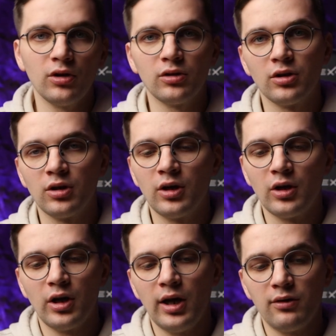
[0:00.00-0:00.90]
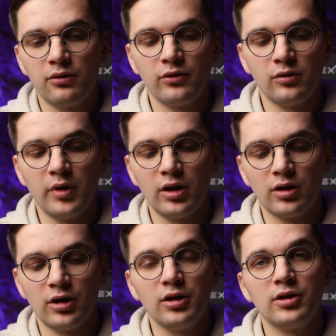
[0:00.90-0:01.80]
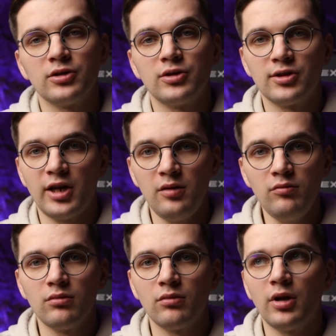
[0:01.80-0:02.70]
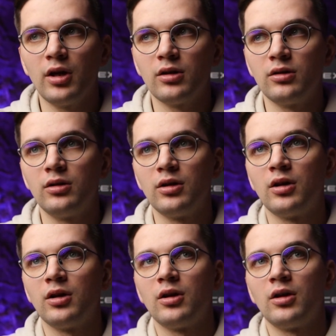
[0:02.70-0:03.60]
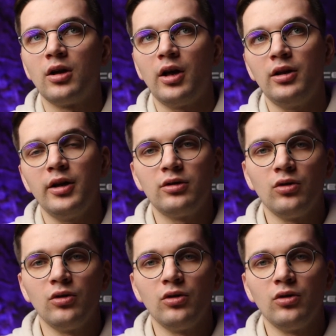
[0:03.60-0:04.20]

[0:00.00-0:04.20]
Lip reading: Not every filmmaker is the same, and I like